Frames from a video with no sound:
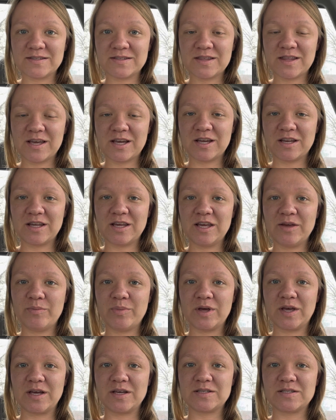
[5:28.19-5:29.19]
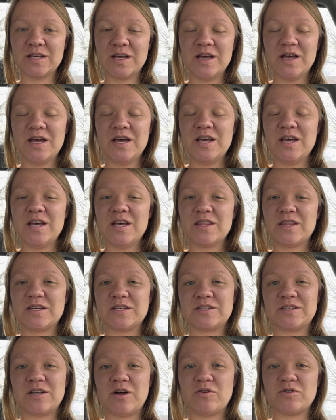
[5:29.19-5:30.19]
they could eat because the
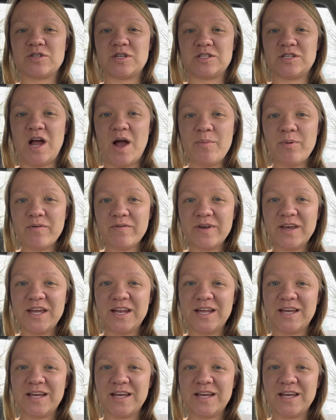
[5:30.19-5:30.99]
snow is on top of it.